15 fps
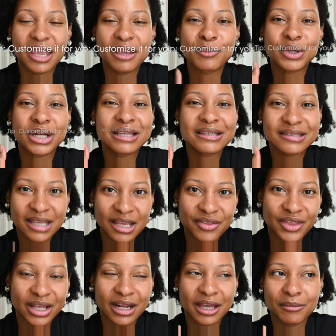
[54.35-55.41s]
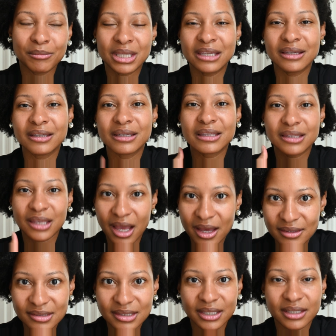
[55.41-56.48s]
And when I say that, I mean,
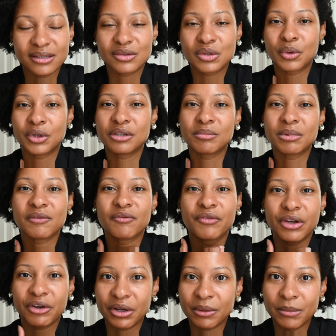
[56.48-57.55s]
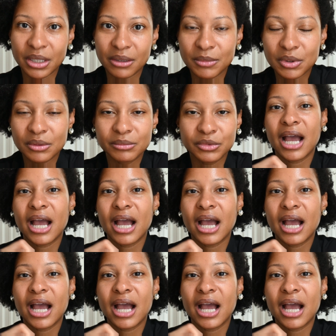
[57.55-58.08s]
yes, it is going to be very minimal.